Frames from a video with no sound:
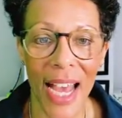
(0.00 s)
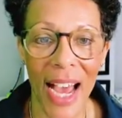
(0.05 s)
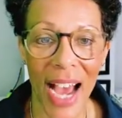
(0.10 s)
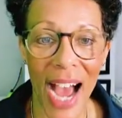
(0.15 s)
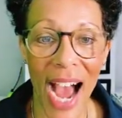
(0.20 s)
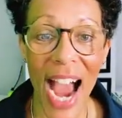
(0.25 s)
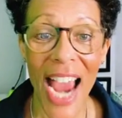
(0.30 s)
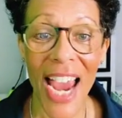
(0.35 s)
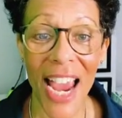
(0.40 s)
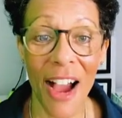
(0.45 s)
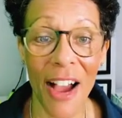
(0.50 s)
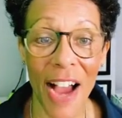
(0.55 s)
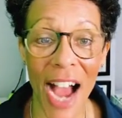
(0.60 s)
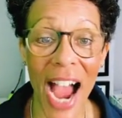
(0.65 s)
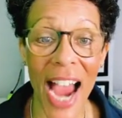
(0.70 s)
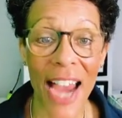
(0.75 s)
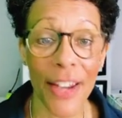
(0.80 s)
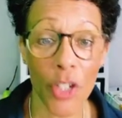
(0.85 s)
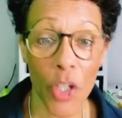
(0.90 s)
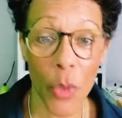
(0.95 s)

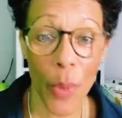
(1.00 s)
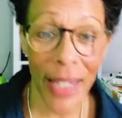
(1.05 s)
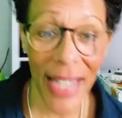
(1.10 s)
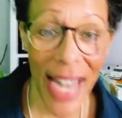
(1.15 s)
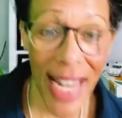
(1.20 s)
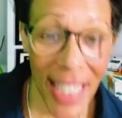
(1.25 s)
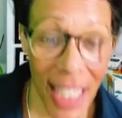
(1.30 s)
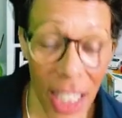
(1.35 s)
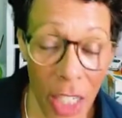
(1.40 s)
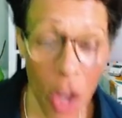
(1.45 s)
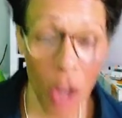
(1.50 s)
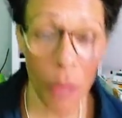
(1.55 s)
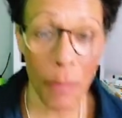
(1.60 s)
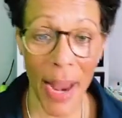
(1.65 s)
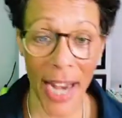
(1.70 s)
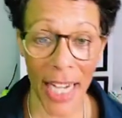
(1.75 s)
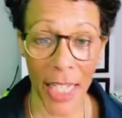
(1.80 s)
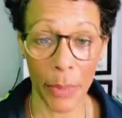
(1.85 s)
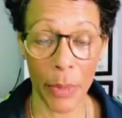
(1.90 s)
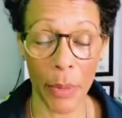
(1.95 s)
I do a lesson on
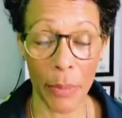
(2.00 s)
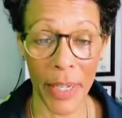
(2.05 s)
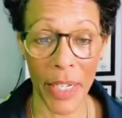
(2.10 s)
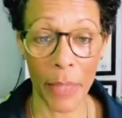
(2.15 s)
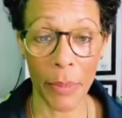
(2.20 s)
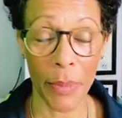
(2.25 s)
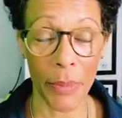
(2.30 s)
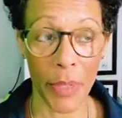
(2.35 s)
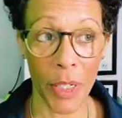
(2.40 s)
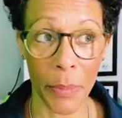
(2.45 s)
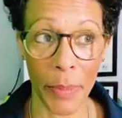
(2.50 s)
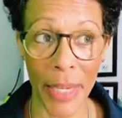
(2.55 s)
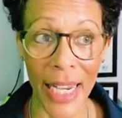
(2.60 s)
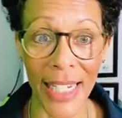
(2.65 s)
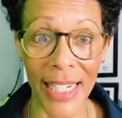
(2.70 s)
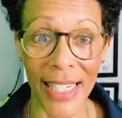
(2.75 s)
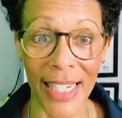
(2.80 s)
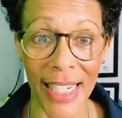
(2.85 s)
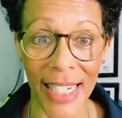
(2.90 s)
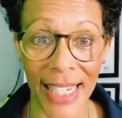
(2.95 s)
maximum minimum speed. I
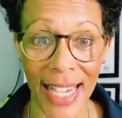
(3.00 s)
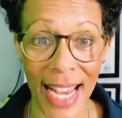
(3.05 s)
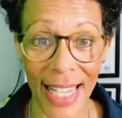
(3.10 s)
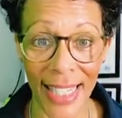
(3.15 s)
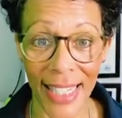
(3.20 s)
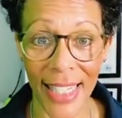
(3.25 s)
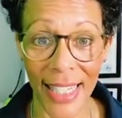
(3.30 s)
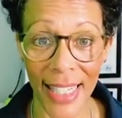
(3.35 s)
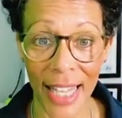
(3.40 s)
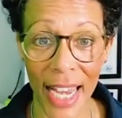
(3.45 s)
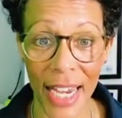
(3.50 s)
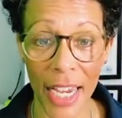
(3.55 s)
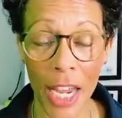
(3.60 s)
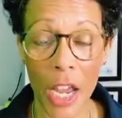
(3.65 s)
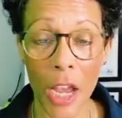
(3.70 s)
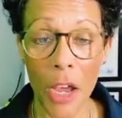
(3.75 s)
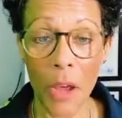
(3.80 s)
did it yesterday.